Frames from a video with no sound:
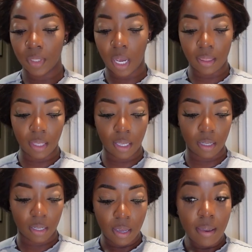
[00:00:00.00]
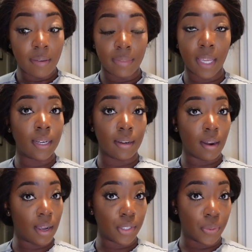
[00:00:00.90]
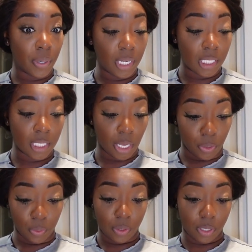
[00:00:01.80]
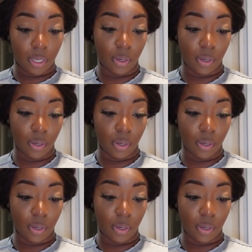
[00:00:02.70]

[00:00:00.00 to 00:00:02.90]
I think they did not do any sales